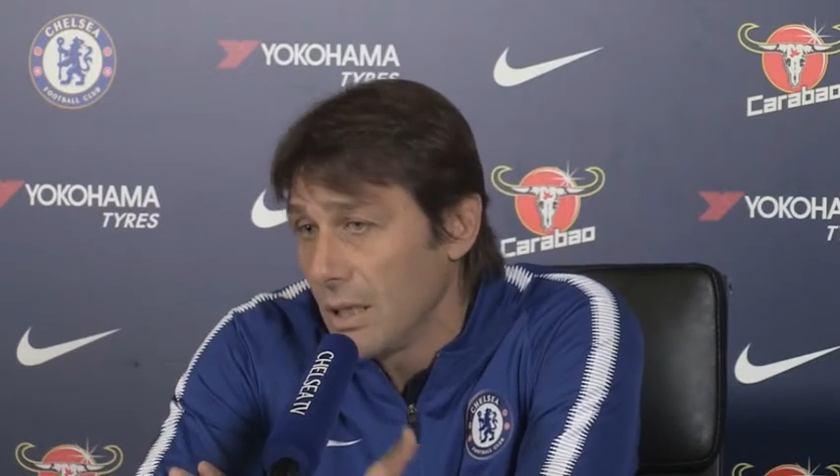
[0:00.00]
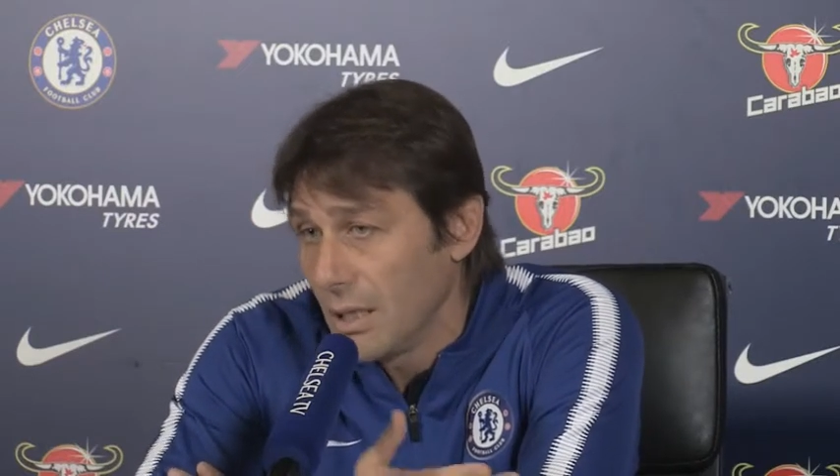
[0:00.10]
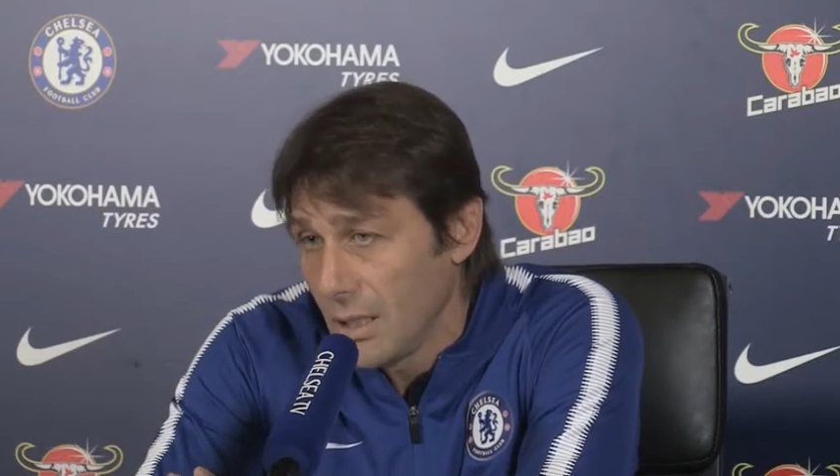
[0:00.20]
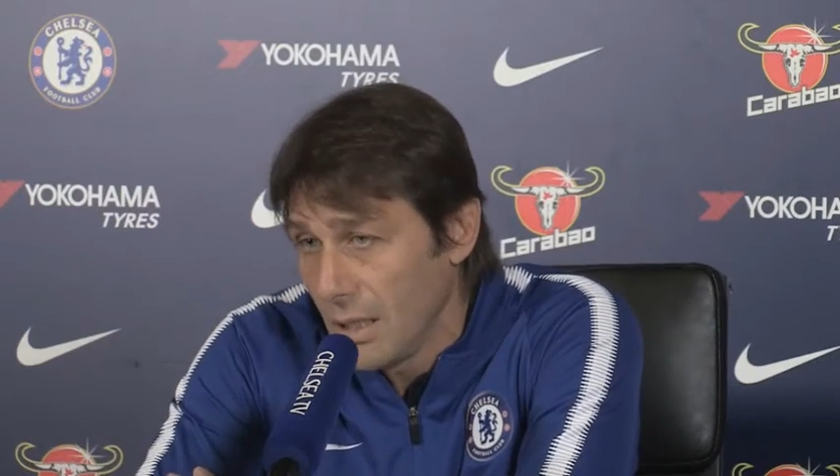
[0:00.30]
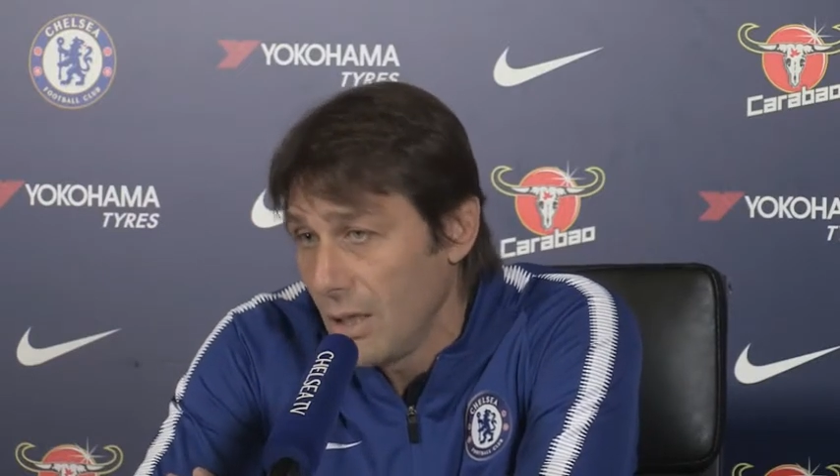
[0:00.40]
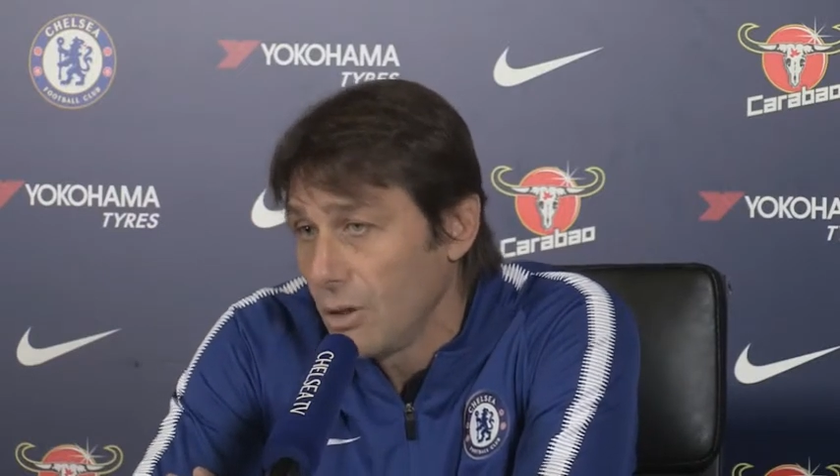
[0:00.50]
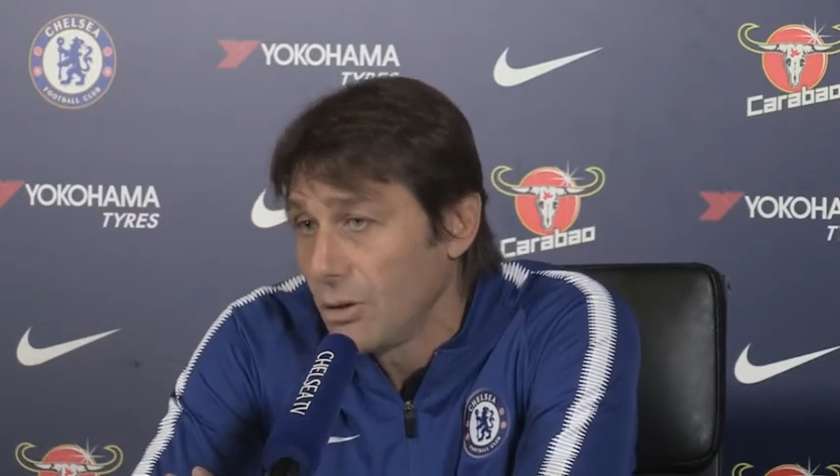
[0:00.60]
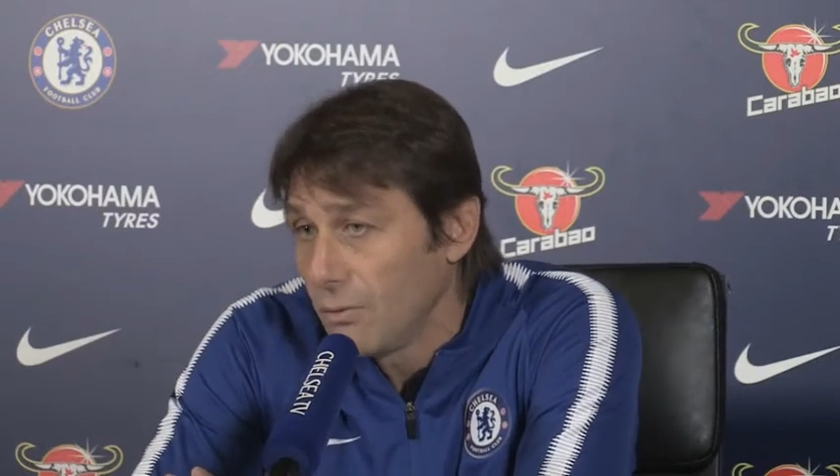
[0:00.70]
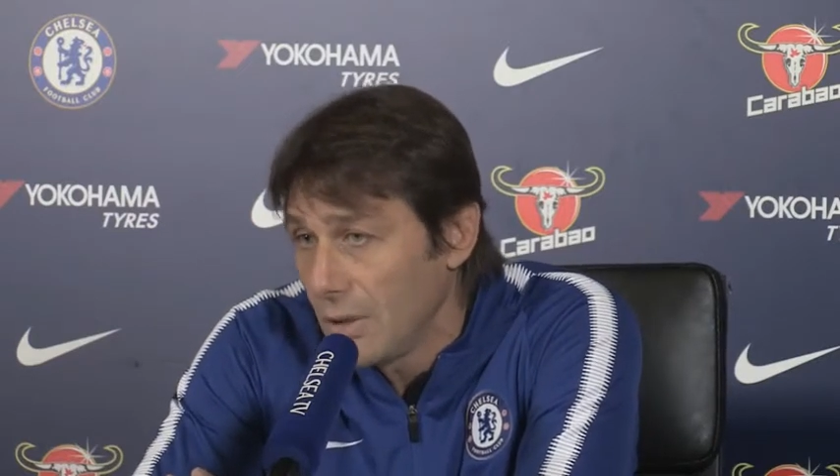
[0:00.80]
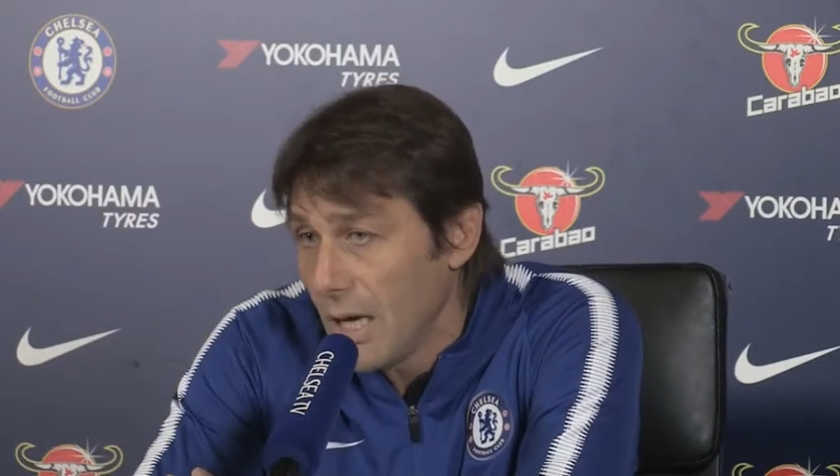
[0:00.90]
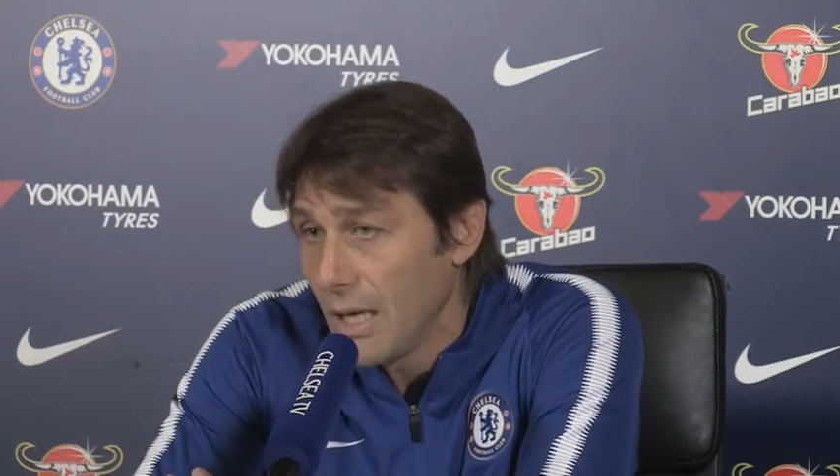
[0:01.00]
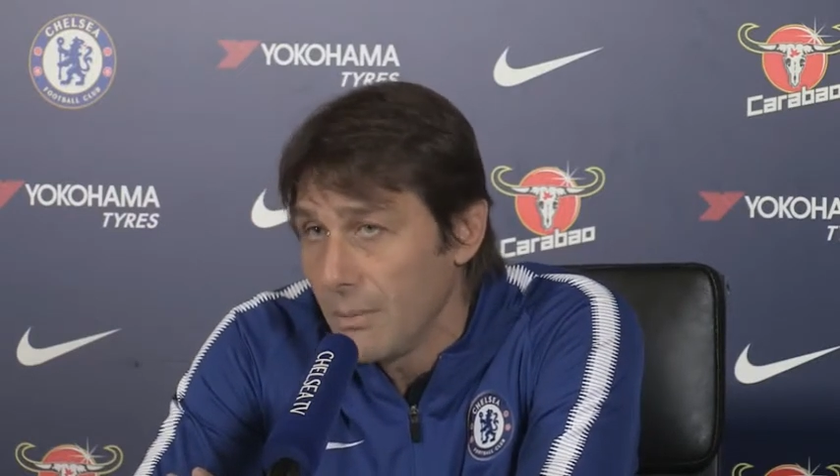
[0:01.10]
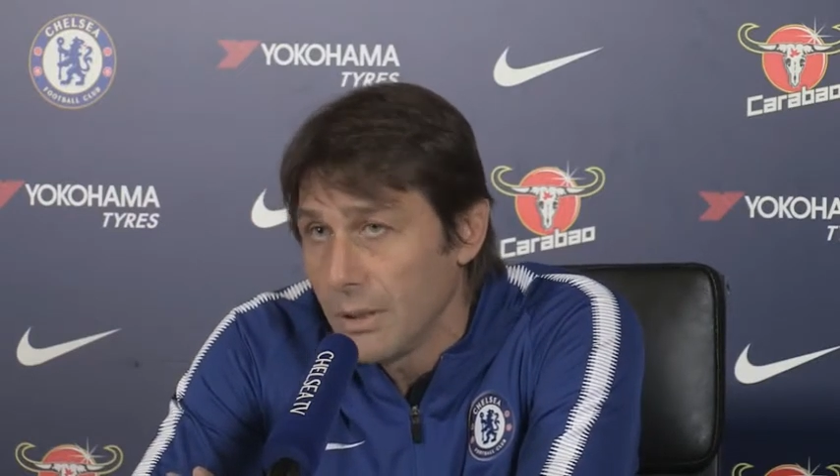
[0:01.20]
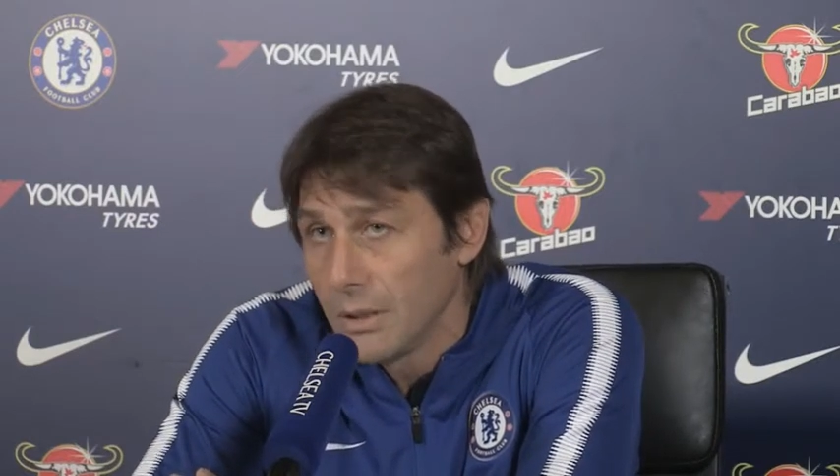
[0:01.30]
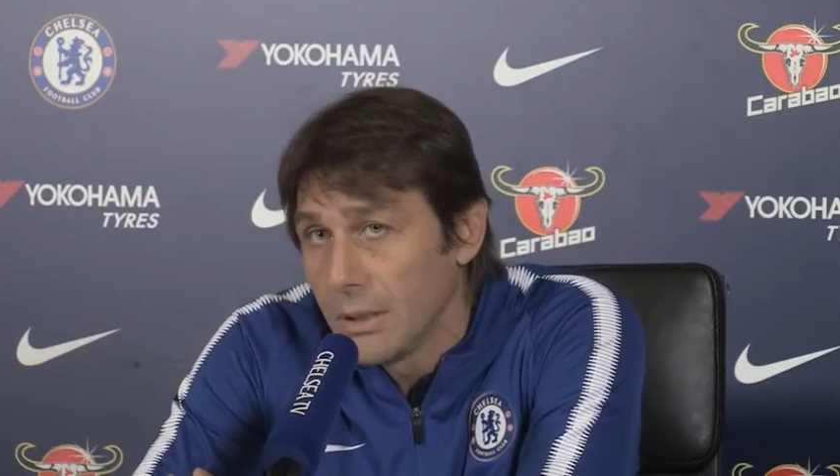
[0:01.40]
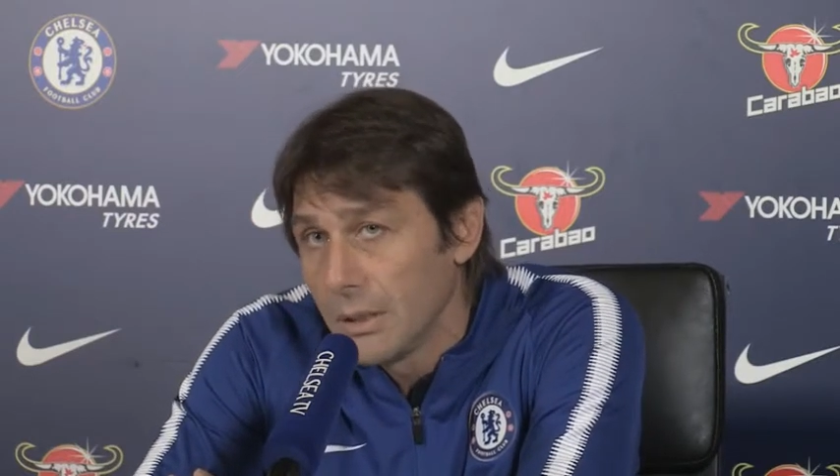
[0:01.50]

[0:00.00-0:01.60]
a, a lot of time.